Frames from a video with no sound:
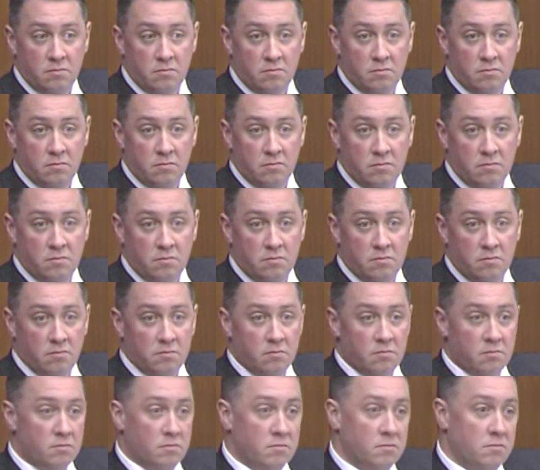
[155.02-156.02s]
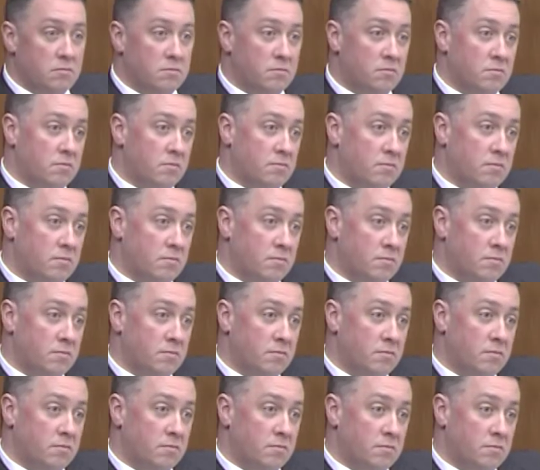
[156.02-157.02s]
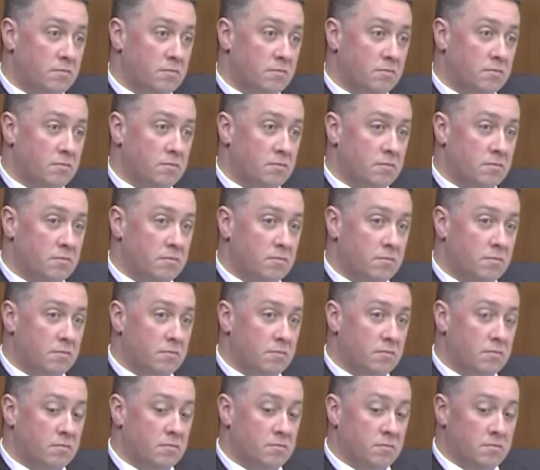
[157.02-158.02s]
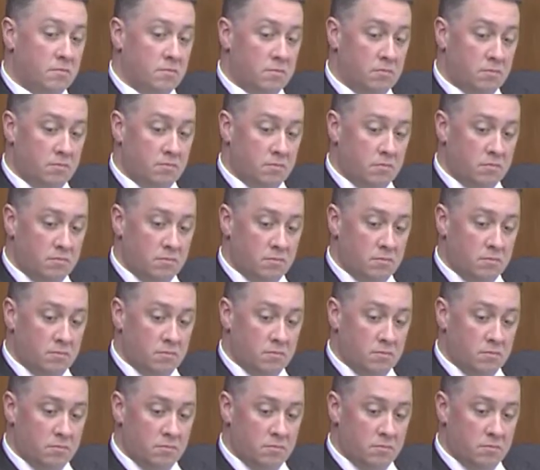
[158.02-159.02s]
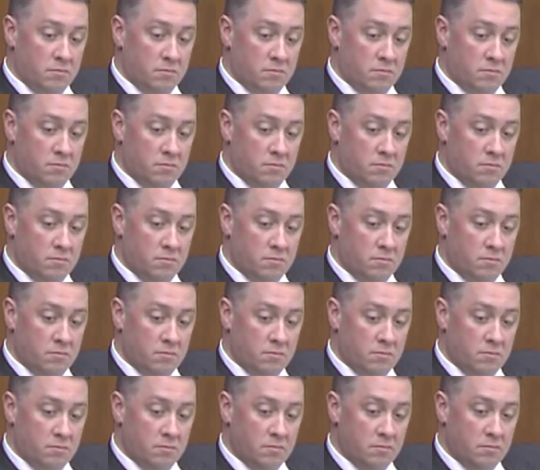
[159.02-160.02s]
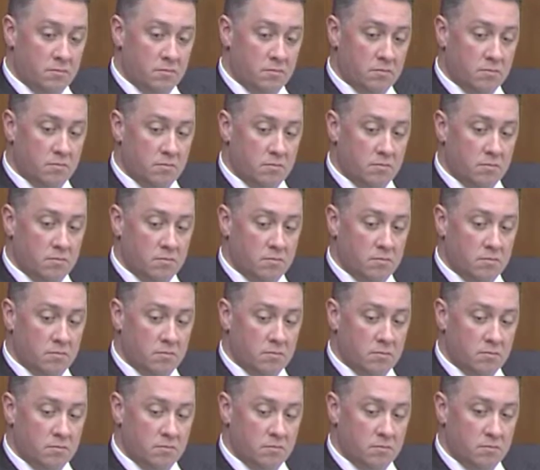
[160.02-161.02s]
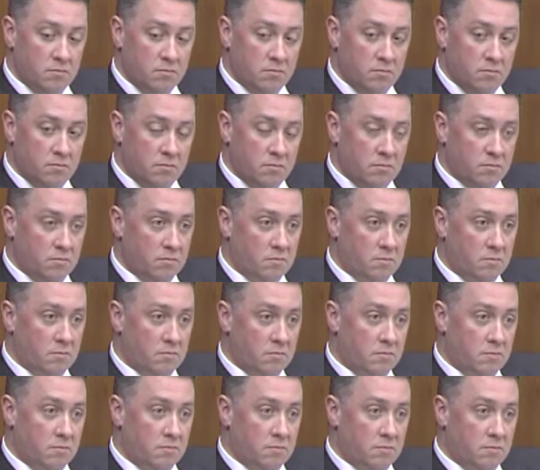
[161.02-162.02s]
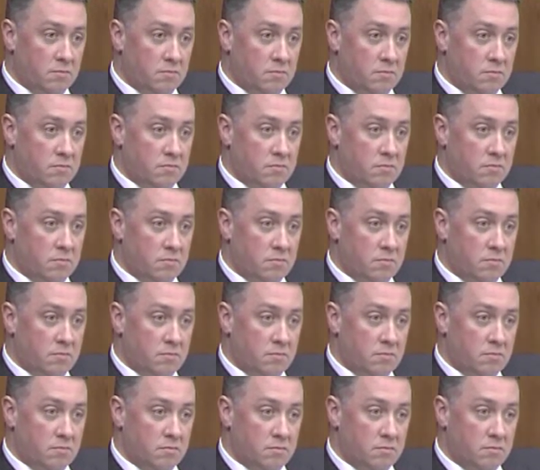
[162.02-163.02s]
[no speech]